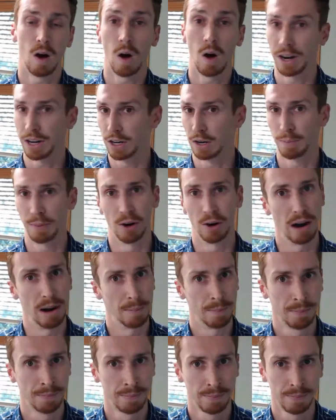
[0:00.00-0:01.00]
audit your
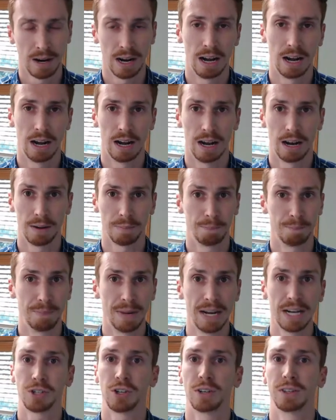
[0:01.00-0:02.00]
program.
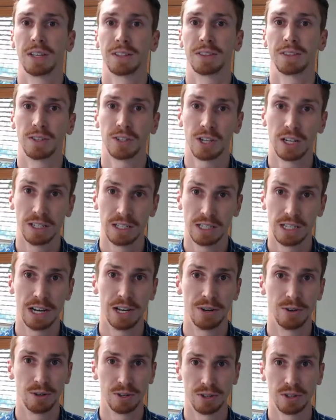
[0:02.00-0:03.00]
Make sure that there's
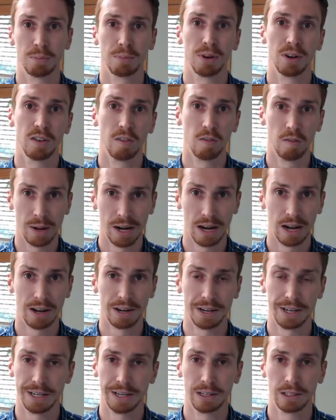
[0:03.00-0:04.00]
continuous improvement
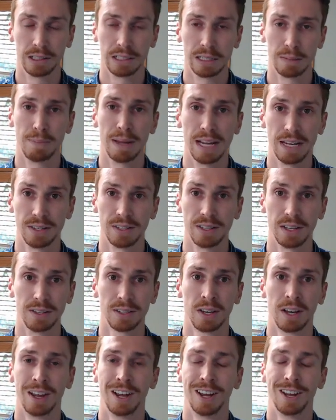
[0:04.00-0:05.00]
on a yearly
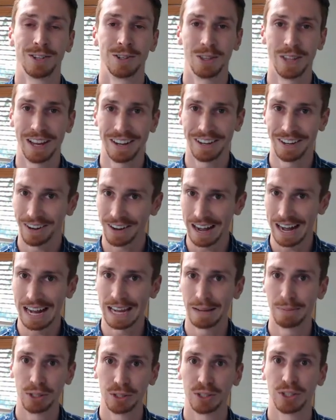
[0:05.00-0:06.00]
basis so that you're
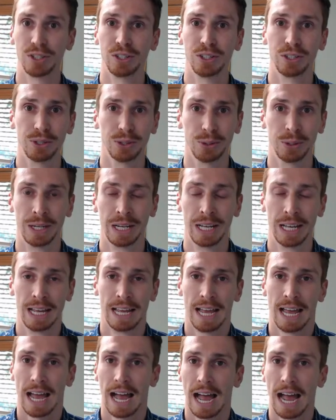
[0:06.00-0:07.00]
able to
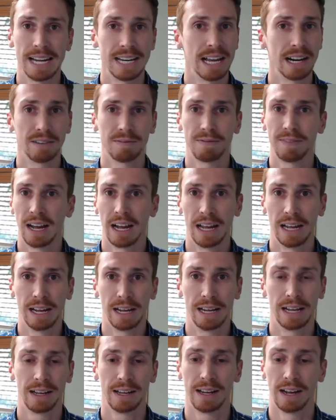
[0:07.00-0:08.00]

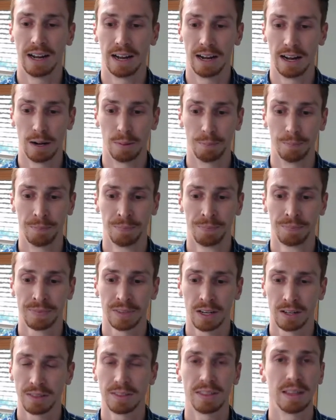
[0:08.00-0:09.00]
identify
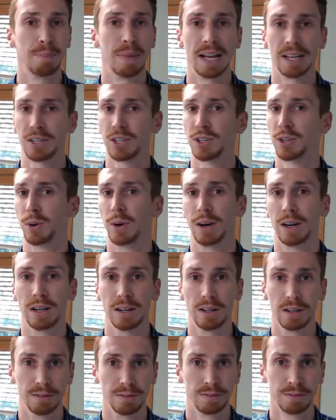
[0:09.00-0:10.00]
the best sort
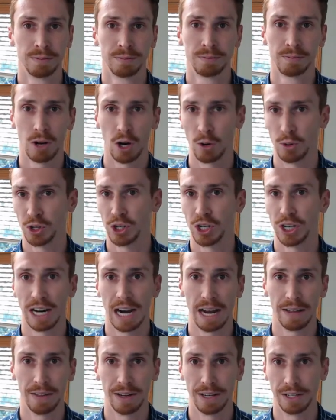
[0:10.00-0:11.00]
of OSHA
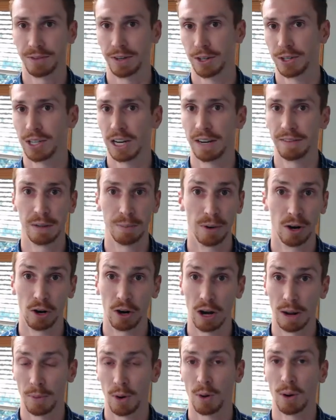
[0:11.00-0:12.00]
guidelines for your safety
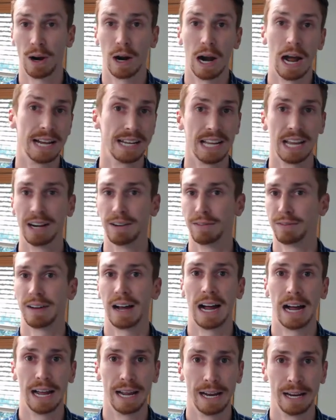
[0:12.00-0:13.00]
program, or
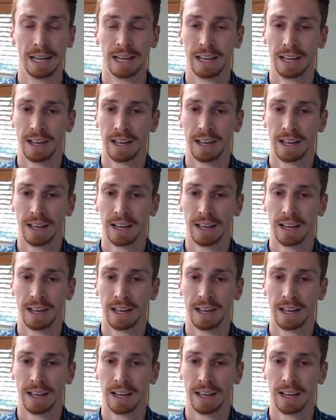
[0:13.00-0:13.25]
identify